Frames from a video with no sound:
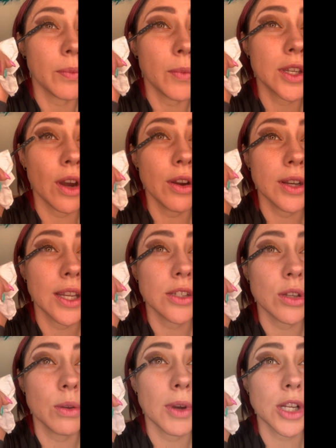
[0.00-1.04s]
We don't need
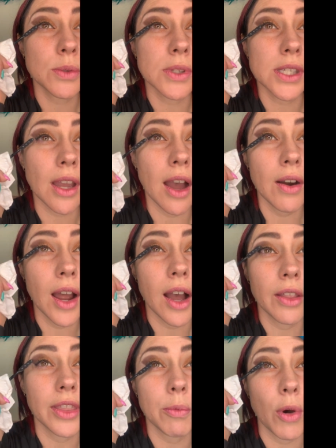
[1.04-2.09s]
too much mascara
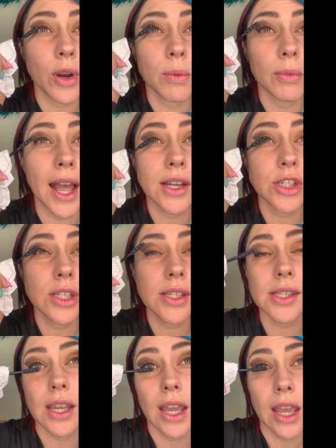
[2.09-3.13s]
on the bottom
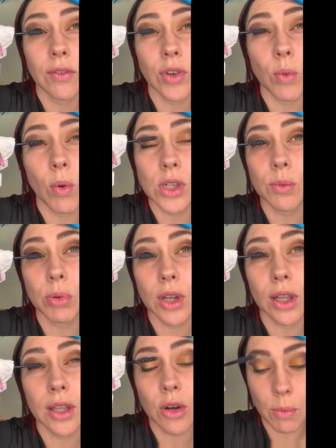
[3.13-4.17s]
lashes. If you want to put
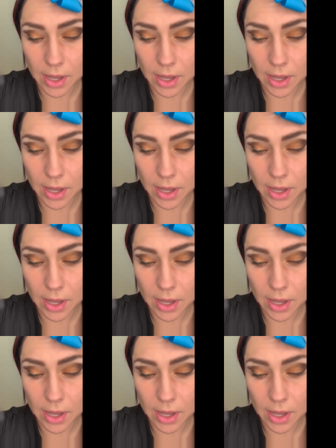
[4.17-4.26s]
a little